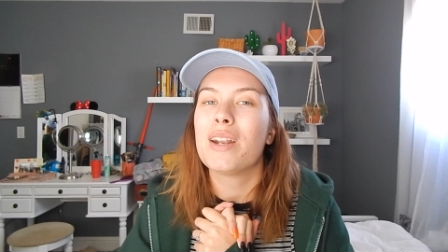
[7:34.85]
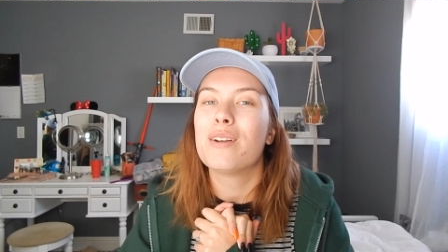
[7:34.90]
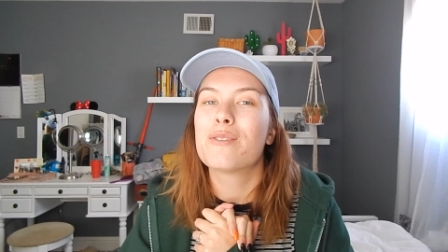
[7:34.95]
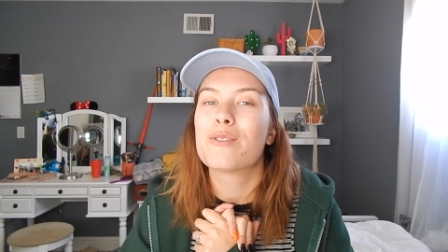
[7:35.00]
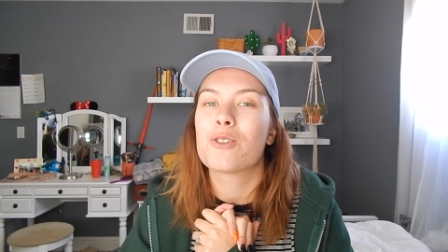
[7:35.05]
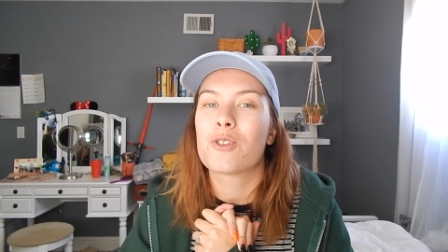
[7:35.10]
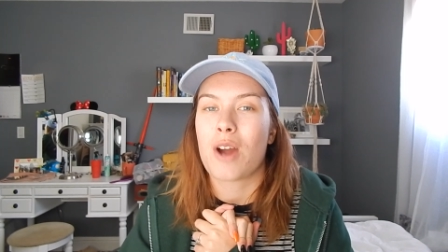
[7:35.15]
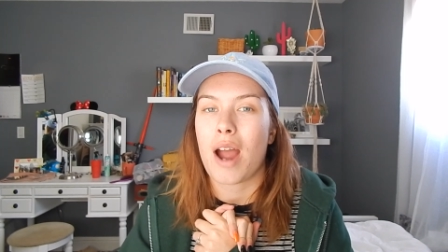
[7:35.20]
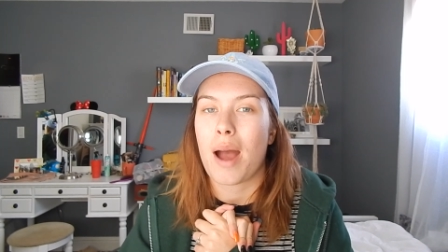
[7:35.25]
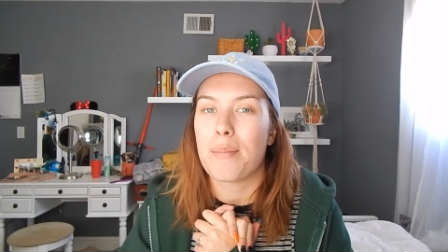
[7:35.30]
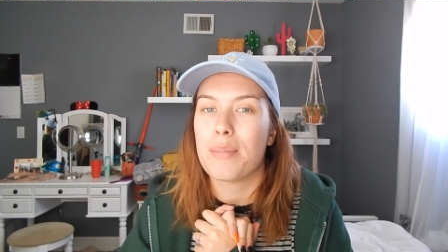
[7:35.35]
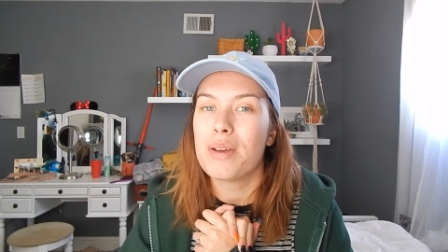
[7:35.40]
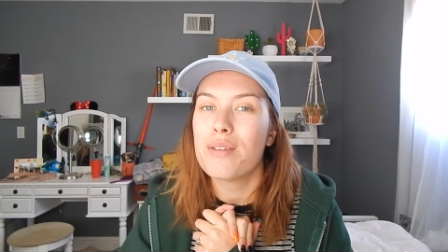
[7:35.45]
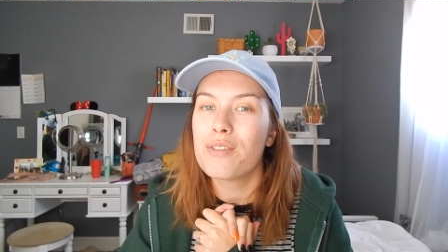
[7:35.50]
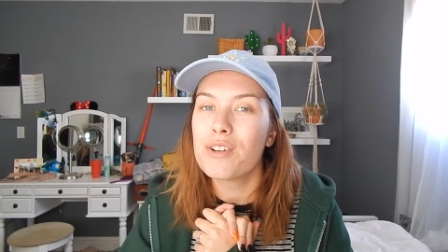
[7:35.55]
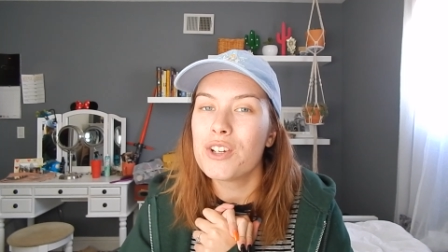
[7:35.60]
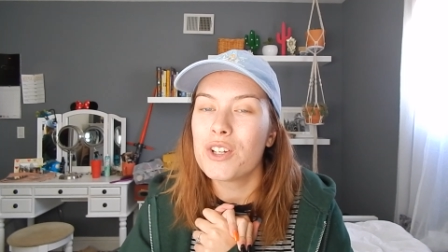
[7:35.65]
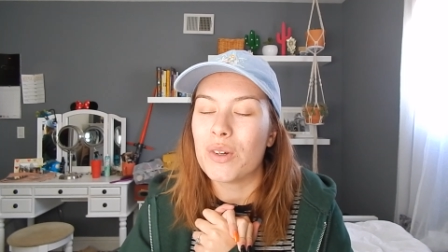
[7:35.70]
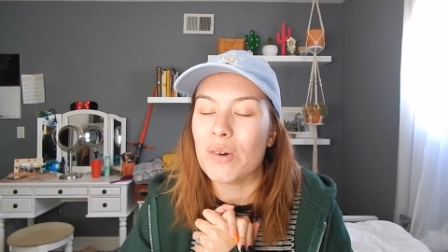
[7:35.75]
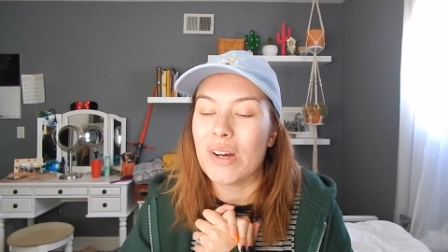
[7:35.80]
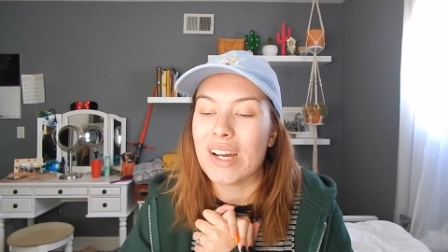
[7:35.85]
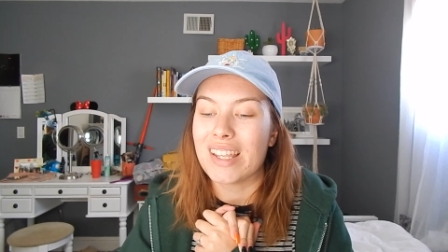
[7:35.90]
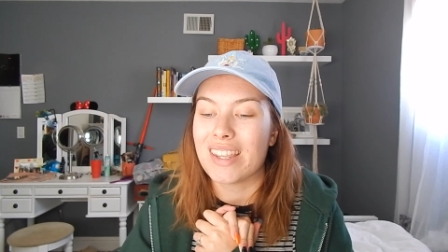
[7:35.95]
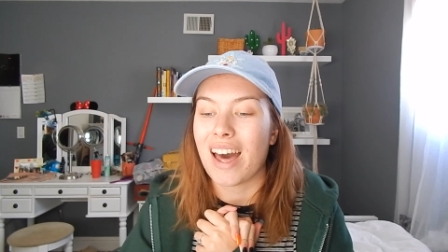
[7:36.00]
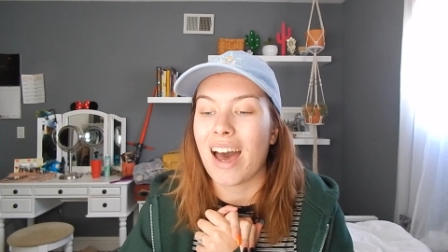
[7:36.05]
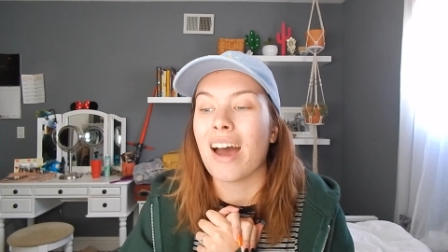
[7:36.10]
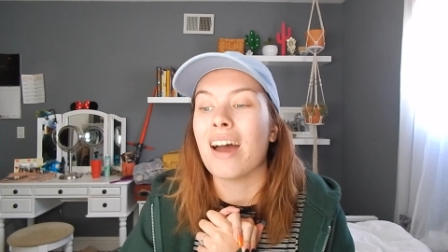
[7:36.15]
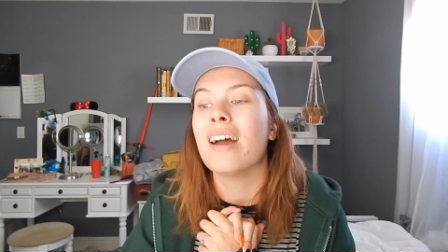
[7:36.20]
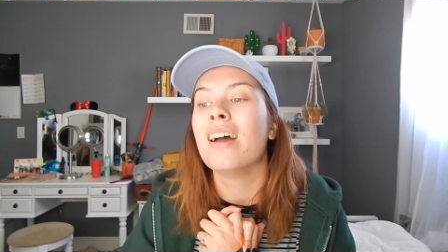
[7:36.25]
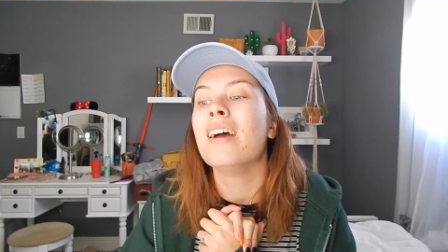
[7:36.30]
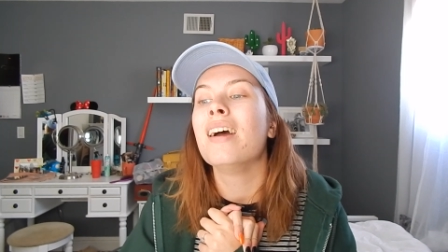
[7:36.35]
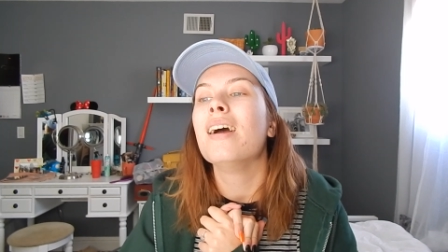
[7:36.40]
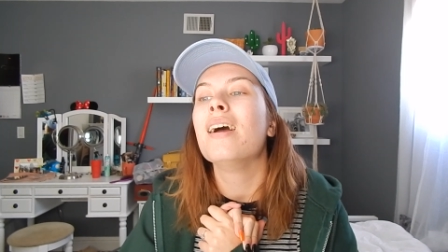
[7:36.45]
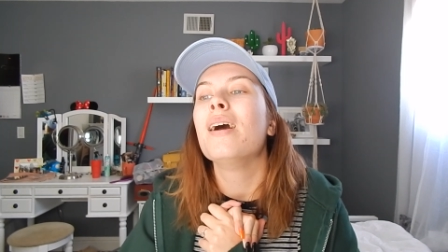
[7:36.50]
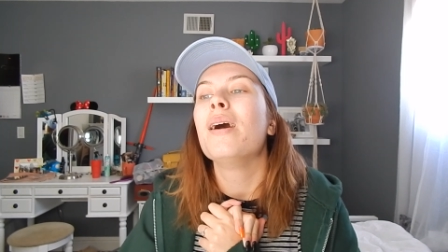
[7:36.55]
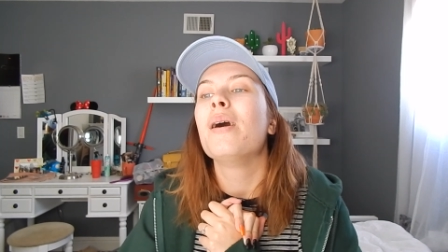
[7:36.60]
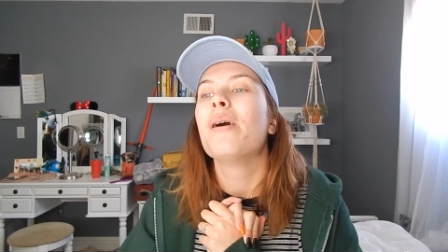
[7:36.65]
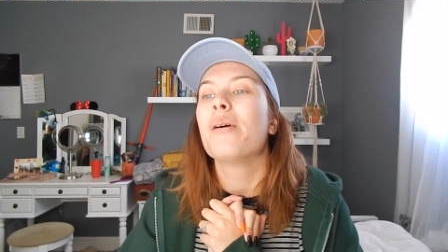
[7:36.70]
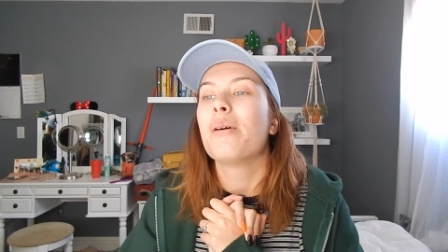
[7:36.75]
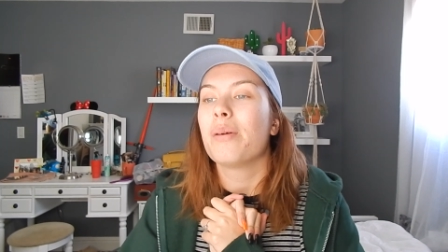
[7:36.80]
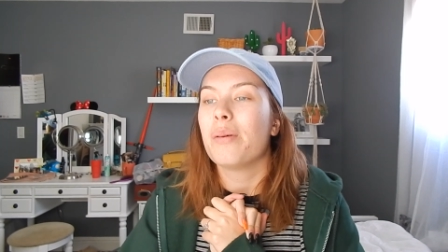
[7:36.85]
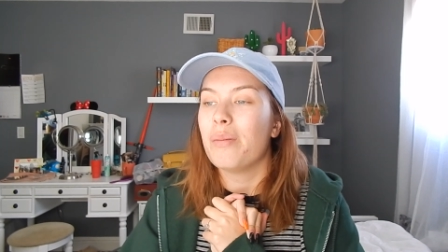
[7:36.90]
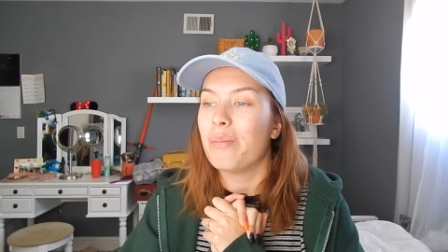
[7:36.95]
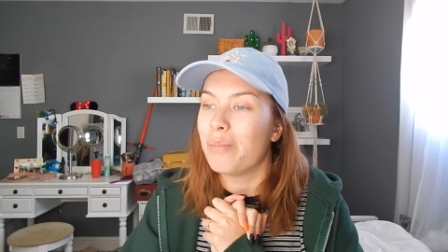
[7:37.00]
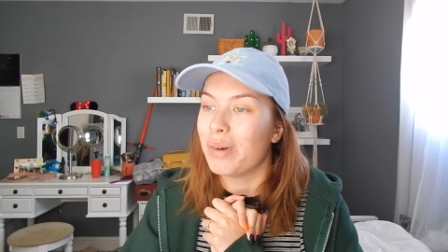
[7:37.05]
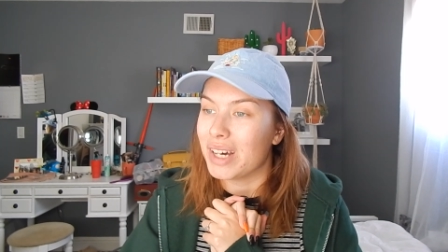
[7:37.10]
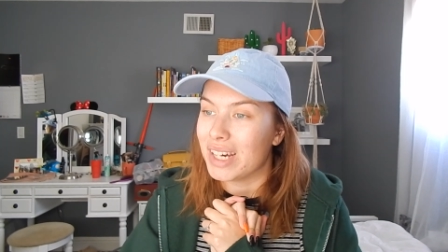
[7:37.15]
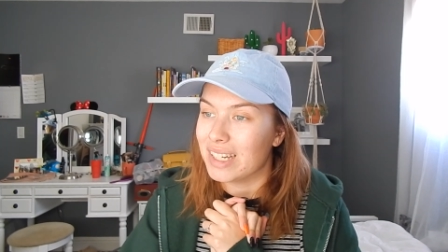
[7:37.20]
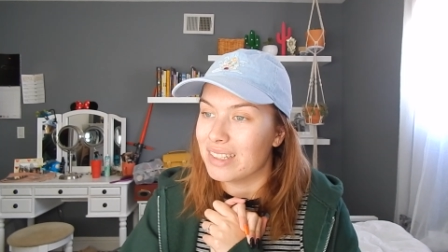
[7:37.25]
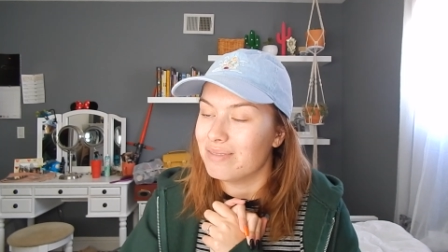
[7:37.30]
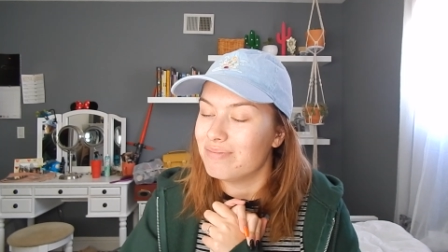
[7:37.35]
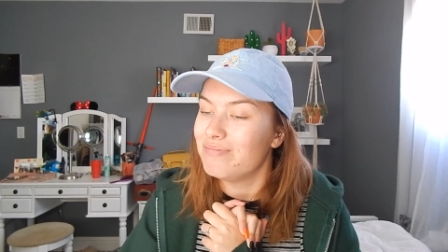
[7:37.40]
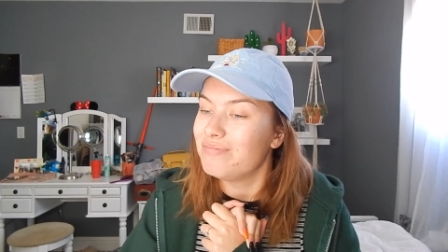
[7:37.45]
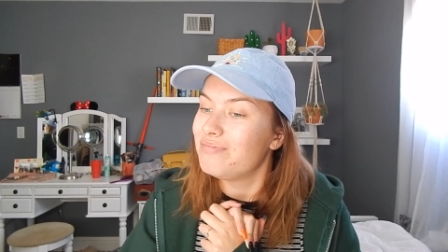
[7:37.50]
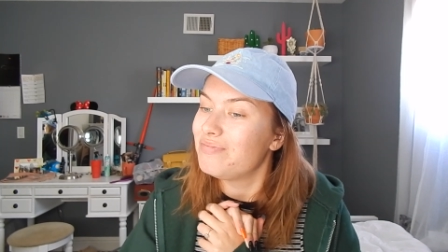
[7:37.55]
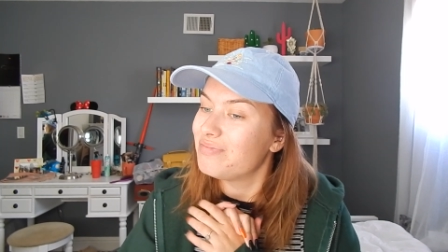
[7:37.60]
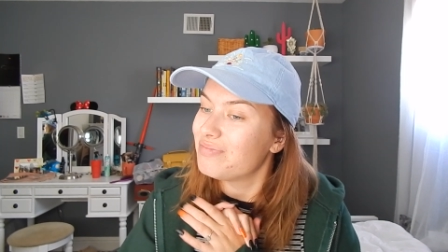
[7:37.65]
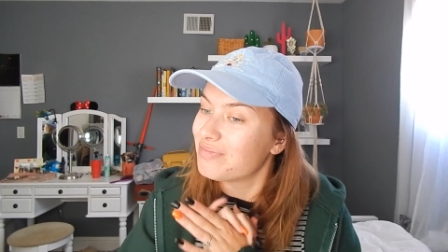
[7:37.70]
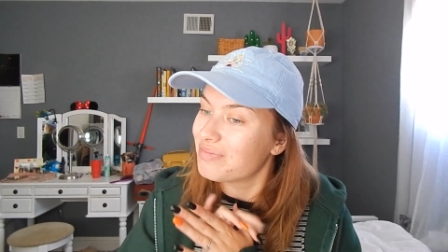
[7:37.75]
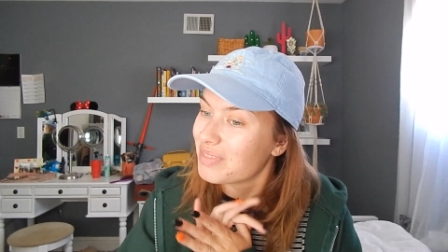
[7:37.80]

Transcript: I'm kind of crappy for doing that, but